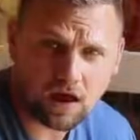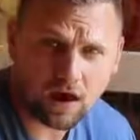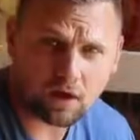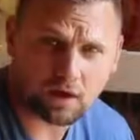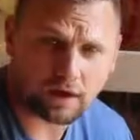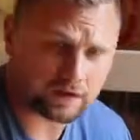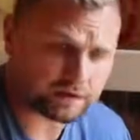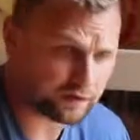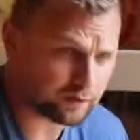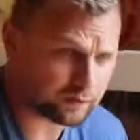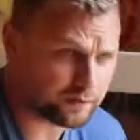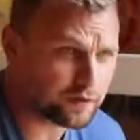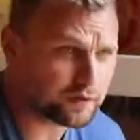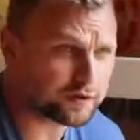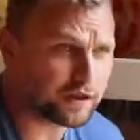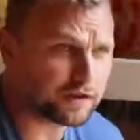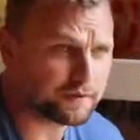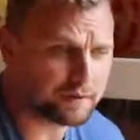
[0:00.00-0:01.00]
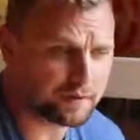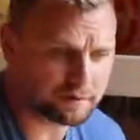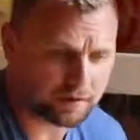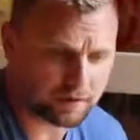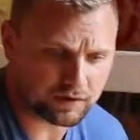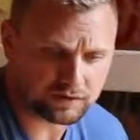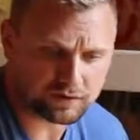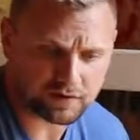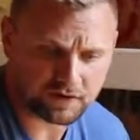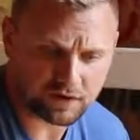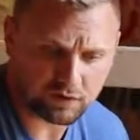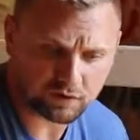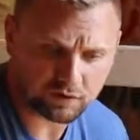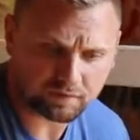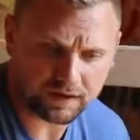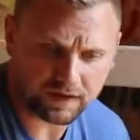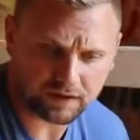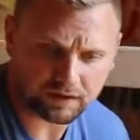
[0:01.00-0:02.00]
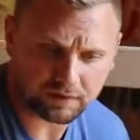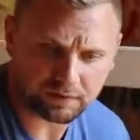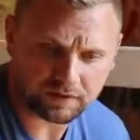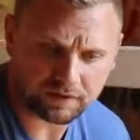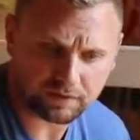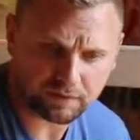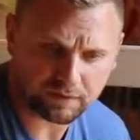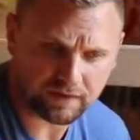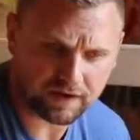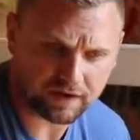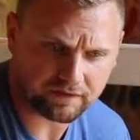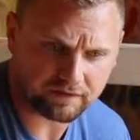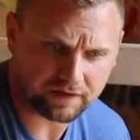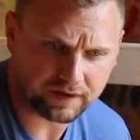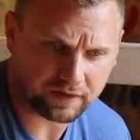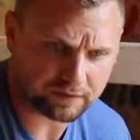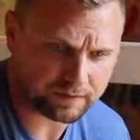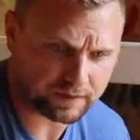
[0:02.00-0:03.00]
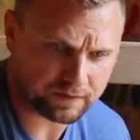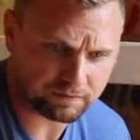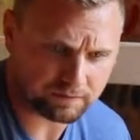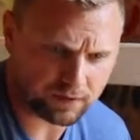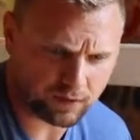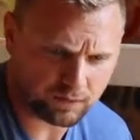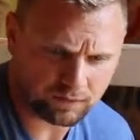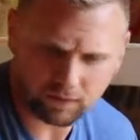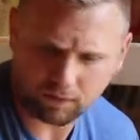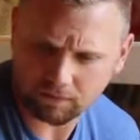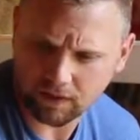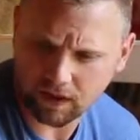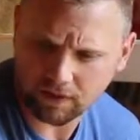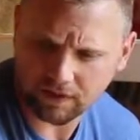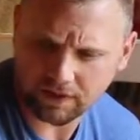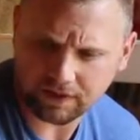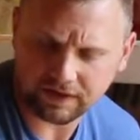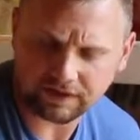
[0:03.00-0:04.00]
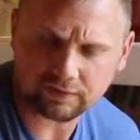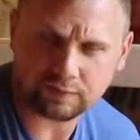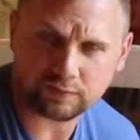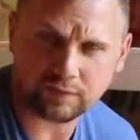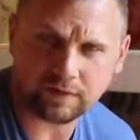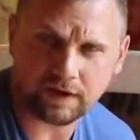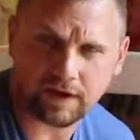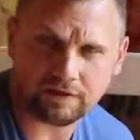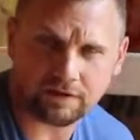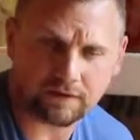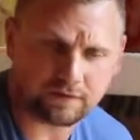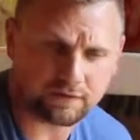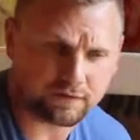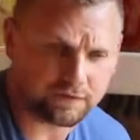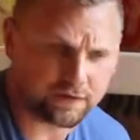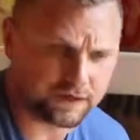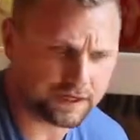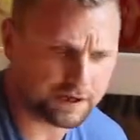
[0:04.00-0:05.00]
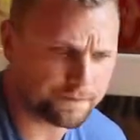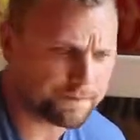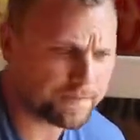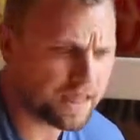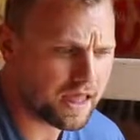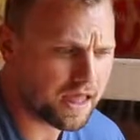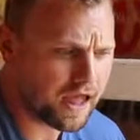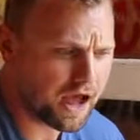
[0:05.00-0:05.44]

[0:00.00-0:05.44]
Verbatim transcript: Okay, so first off, let me apologize. I know it's been a little bit since we've had a video. It's been over a month, I think, so we haven't had a video.